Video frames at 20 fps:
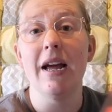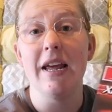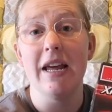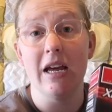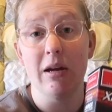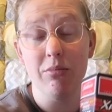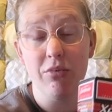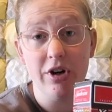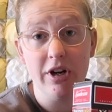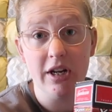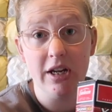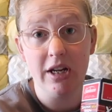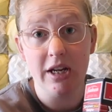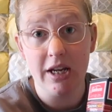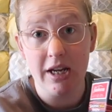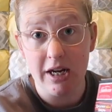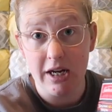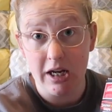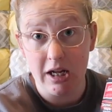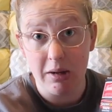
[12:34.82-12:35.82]
am bringing a
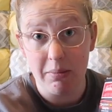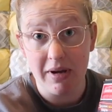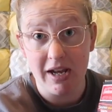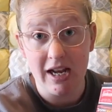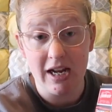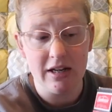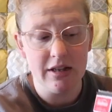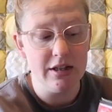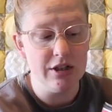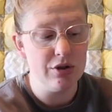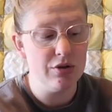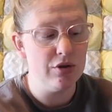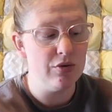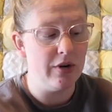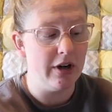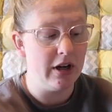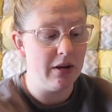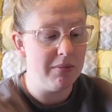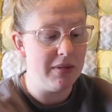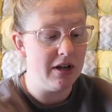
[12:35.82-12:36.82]
heating pad. This was
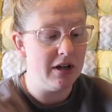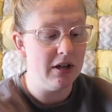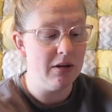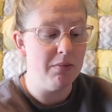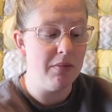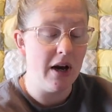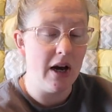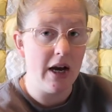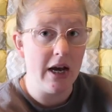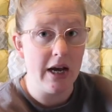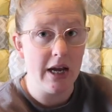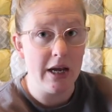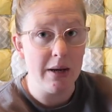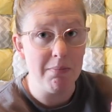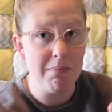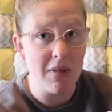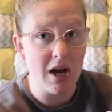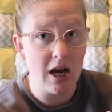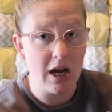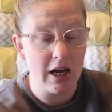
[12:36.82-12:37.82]
recommended by
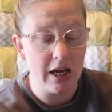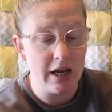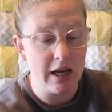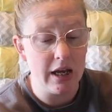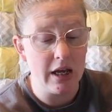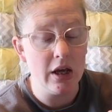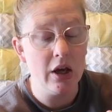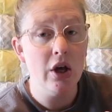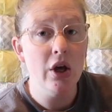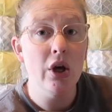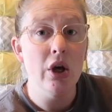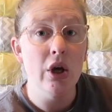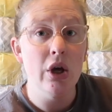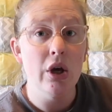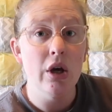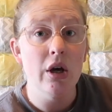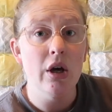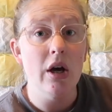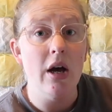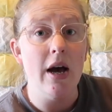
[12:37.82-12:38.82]
my
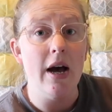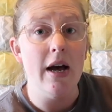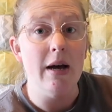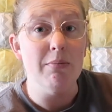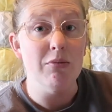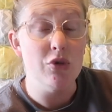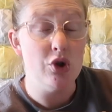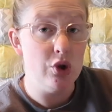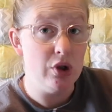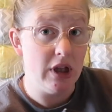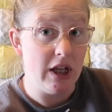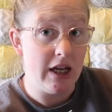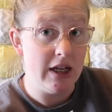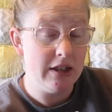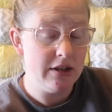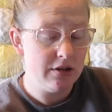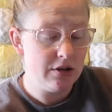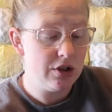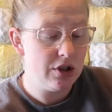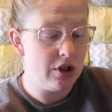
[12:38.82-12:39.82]

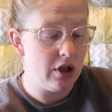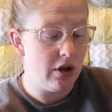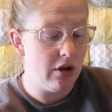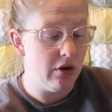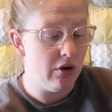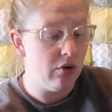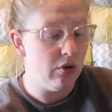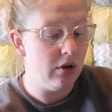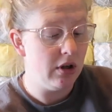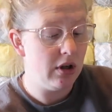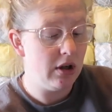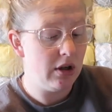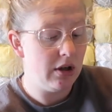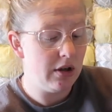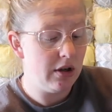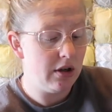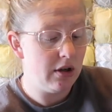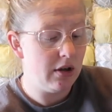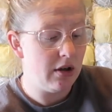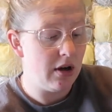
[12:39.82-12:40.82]
doula, so
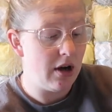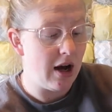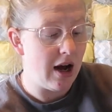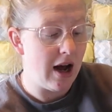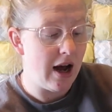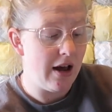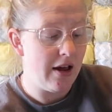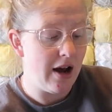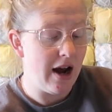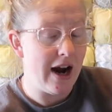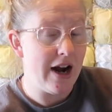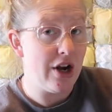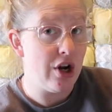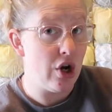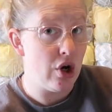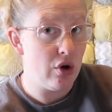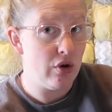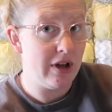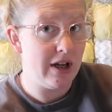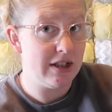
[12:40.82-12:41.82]
I
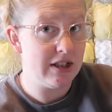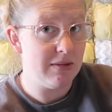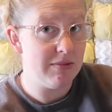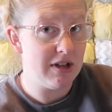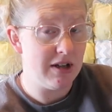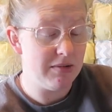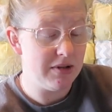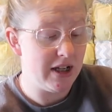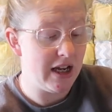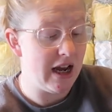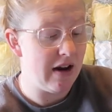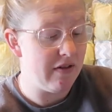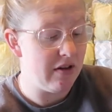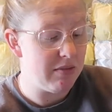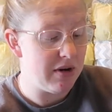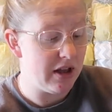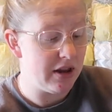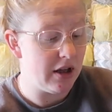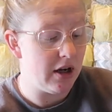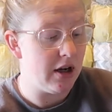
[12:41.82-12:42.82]
know that sometimes they have
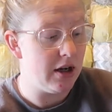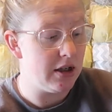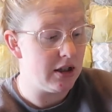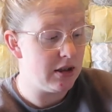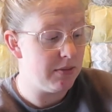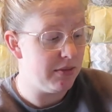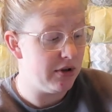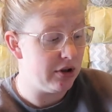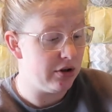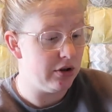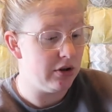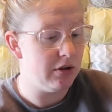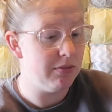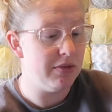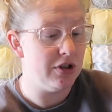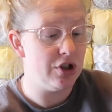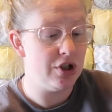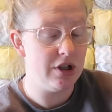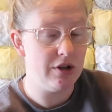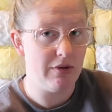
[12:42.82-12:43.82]
them at the hospital,
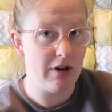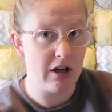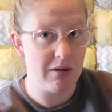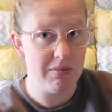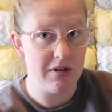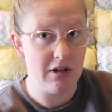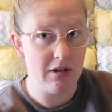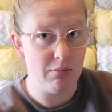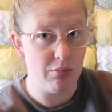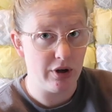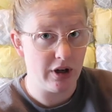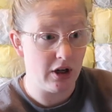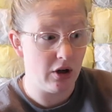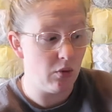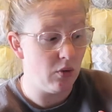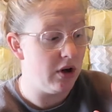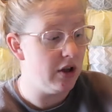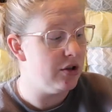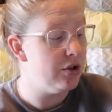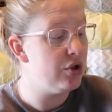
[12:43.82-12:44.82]
but she recommended
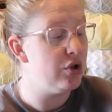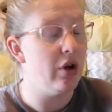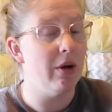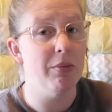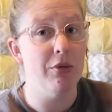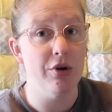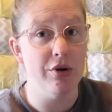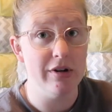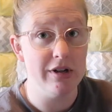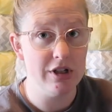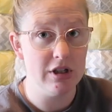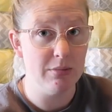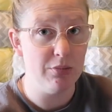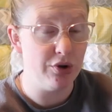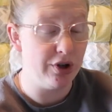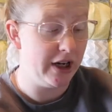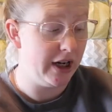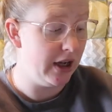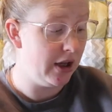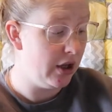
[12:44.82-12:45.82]
bringing one, so I'm going to
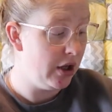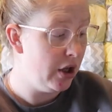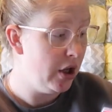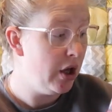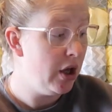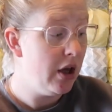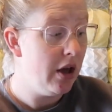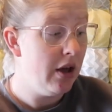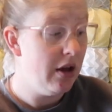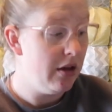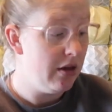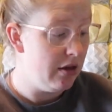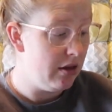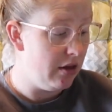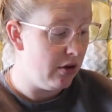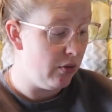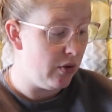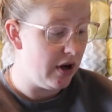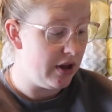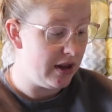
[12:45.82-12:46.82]
bring
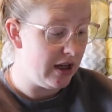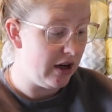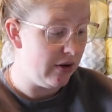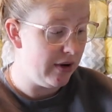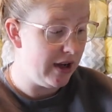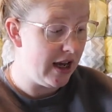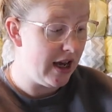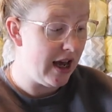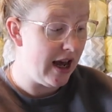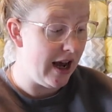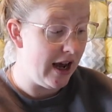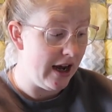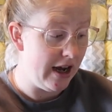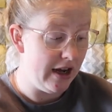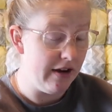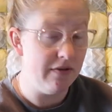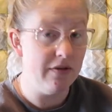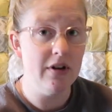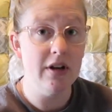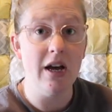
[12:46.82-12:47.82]
the one that we
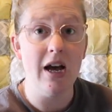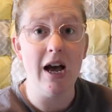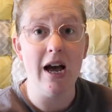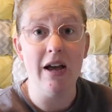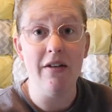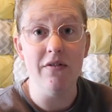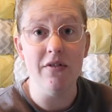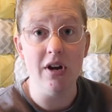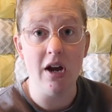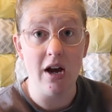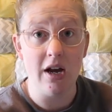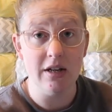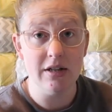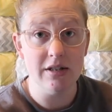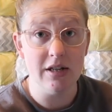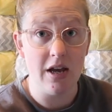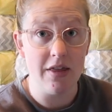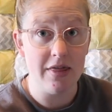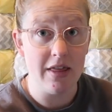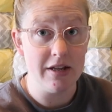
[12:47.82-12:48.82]
have. I've not
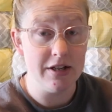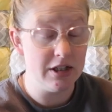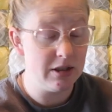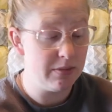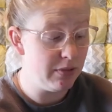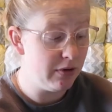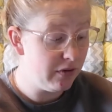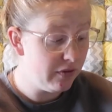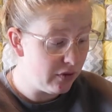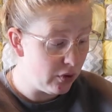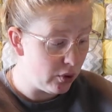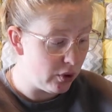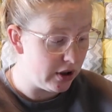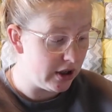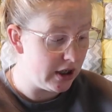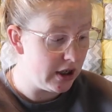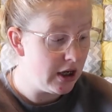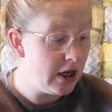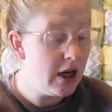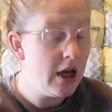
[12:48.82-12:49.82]
done this
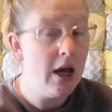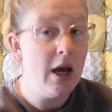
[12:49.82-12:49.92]
before,